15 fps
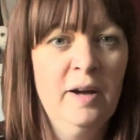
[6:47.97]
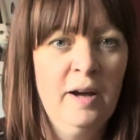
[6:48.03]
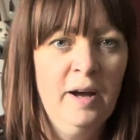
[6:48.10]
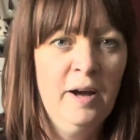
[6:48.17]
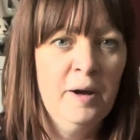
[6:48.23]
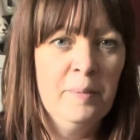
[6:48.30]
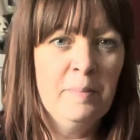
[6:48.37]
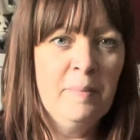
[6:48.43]

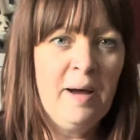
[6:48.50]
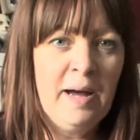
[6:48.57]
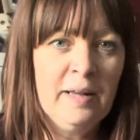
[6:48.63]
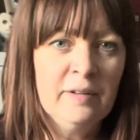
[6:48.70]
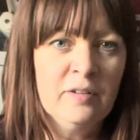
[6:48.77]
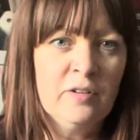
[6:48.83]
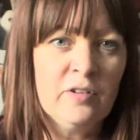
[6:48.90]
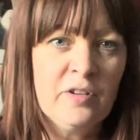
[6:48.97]

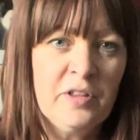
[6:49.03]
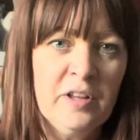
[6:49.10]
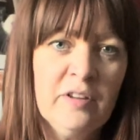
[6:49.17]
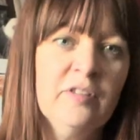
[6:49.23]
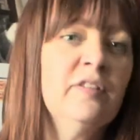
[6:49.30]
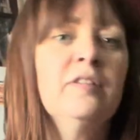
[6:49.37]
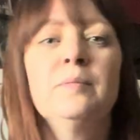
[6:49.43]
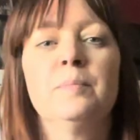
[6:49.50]
and
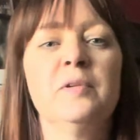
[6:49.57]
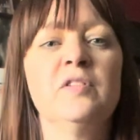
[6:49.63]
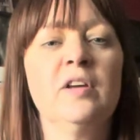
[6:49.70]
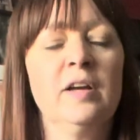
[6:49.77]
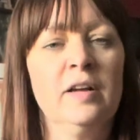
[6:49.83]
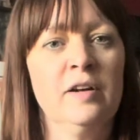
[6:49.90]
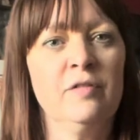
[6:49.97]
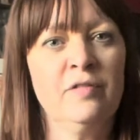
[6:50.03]
this
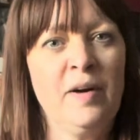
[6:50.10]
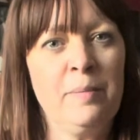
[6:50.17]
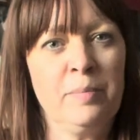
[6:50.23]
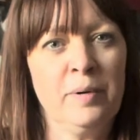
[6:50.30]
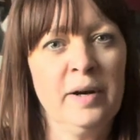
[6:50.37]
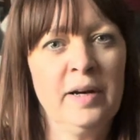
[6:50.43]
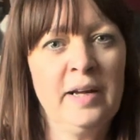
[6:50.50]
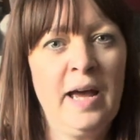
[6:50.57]
particular
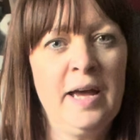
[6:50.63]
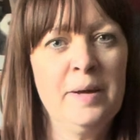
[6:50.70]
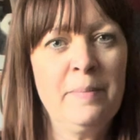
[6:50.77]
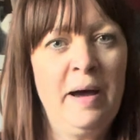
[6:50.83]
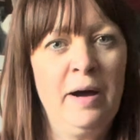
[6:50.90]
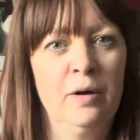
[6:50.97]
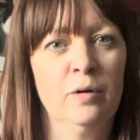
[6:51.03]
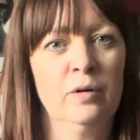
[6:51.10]
fabric came
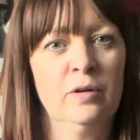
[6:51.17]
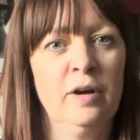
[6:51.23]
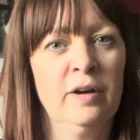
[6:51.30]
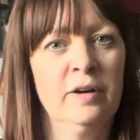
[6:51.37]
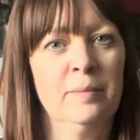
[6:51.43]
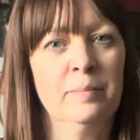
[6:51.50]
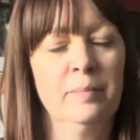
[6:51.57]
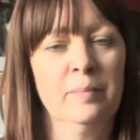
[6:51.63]
out
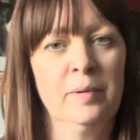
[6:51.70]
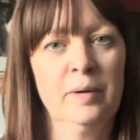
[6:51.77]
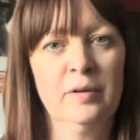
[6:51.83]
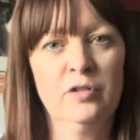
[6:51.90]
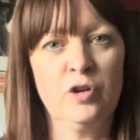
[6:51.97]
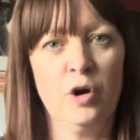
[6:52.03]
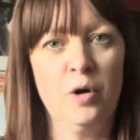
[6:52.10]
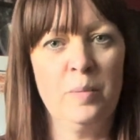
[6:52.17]

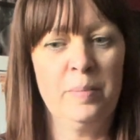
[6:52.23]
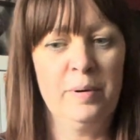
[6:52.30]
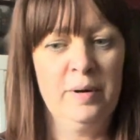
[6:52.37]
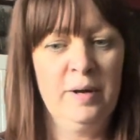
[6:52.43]
top